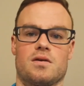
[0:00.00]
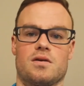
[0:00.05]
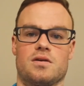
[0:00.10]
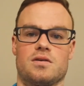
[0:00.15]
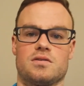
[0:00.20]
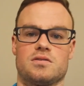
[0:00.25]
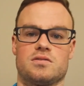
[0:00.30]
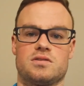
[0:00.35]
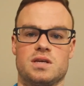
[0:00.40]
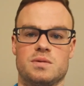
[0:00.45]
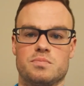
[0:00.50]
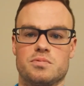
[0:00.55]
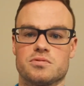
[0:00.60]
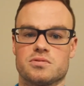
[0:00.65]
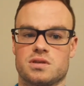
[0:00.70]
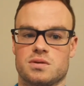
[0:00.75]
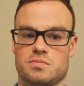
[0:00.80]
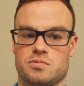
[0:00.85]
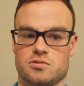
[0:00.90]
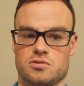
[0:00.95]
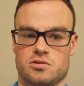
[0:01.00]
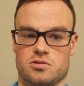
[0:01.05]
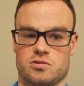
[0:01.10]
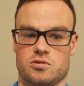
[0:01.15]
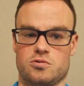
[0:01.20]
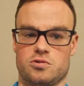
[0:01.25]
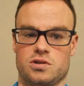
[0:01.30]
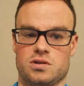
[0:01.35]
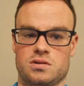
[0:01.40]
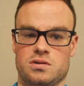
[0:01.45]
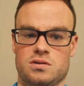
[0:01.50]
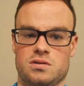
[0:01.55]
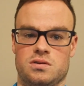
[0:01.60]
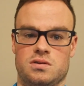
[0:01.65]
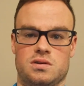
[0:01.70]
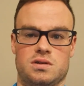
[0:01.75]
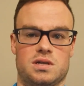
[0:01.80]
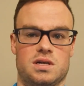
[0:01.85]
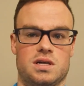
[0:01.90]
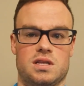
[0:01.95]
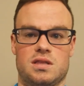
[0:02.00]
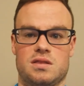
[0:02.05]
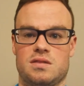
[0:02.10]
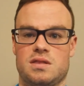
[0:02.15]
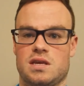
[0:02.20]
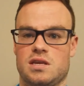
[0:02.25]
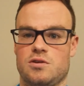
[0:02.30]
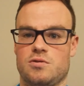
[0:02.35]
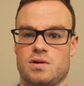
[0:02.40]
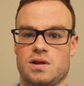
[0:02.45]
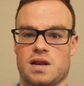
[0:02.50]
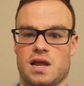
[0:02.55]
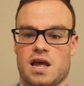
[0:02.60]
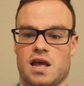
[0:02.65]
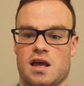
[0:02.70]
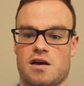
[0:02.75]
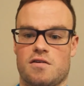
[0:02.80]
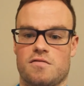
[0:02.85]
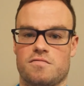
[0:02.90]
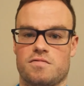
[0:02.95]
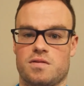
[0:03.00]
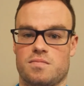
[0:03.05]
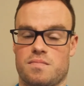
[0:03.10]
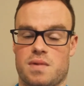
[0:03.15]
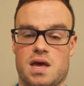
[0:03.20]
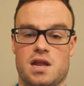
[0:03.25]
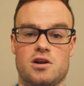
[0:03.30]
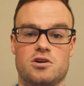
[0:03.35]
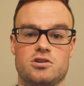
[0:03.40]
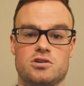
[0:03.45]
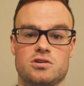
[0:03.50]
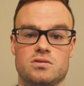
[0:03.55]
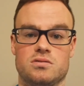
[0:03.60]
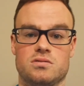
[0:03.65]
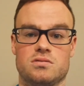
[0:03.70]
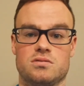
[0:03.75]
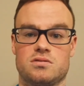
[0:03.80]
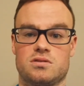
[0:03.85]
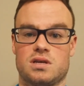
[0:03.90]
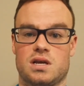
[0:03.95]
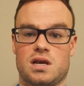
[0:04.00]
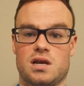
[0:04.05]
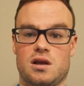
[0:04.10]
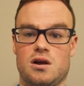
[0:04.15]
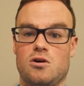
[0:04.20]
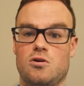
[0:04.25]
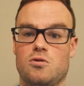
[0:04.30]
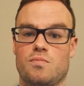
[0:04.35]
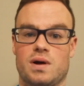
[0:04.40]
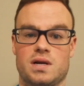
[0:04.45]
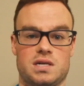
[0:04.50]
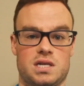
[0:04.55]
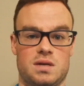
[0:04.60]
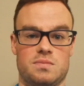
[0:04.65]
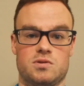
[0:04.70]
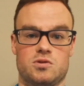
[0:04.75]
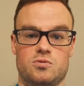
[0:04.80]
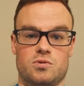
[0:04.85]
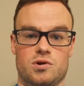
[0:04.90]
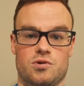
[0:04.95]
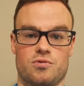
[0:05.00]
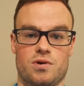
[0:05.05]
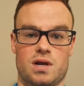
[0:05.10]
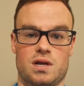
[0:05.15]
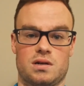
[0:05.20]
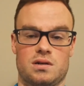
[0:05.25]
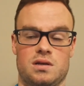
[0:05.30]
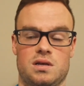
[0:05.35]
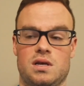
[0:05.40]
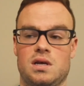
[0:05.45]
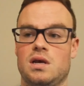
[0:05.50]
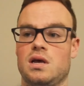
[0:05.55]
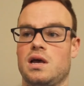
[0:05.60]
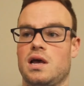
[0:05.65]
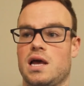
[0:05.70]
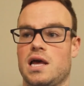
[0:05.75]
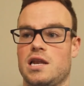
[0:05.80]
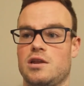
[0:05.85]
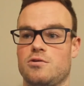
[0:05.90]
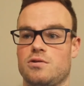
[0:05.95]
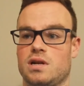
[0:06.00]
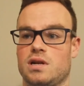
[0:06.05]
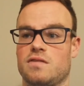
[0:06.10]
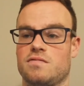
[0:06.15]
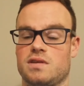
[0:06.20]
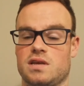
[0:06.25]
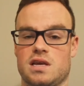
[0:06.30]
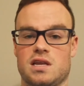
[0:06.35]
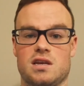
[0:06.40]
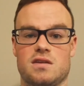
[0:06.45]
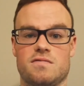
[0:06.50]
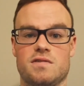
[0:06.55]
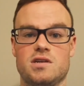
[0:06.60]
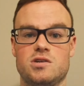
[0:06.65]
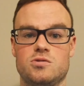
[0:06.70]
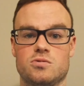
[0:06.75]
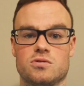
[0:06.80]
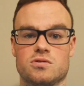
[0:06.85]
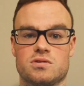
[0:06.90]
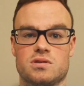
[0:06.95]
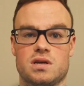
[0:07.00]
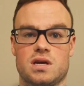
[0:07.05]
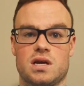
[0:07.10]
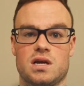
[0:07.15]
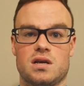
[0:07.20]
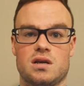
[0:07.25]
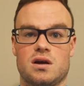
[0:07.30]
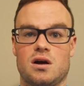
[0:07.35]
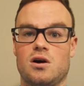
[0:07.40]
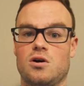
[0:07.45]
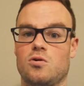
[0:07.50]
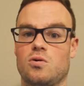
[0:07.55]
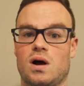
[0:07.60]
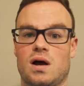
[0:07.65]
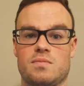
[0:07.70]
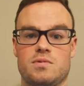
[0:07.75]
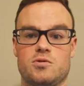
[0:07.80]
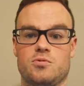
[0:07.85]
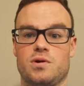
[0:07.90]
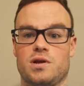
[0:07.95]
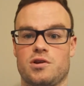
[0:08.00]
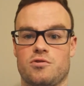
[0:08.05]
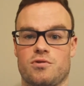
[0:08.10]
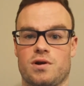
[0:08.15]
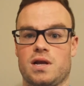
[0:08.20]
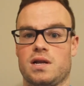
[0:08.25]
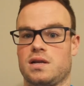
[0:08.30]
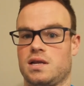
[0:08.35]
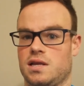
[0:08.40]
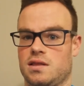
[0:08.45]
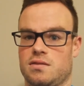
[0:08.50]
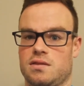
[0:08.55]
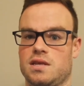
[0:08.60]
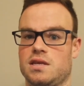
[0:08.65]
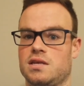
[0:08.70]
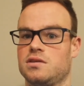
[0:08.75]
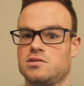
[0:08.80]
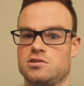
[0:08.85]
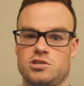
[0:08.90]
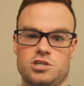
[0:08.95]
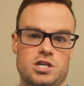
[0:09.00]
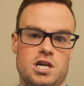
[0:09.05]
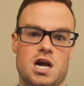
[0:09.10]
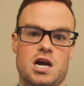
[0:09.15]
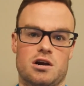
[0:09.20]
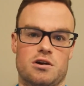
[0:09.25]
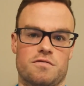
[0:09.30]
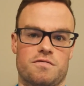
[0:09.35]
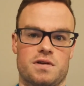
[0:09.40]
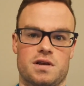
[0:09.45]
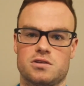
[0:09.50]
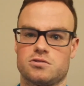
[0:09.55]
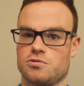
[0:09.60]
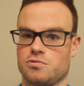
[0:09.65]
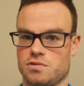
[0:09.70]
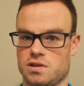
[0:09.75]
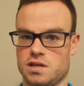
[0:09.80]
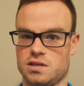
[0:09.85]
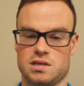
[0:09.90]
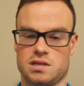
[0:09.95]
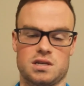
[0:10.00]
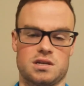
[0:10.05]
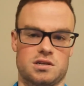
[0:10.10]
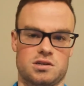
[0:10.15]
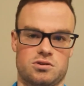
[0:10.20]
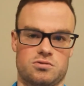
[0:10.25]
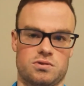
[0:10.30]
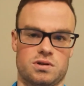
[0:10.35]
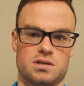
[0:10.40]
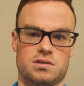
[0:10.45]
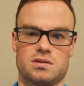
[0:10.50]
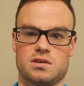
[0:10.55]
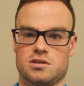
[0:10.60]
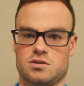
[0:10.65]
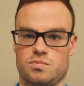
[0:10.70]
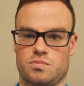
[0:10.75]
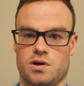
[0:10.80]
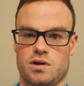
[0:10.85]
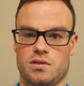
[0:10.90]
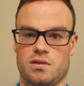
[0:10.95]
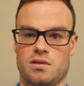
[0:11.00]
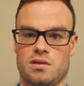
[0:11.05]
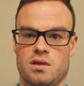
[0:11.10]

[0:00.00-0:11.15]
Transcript: Simple solution that you can have the manager say, oh, my team's doing great. And you can have the individual say, oh, I'm doing great in these geographies or these industries this month.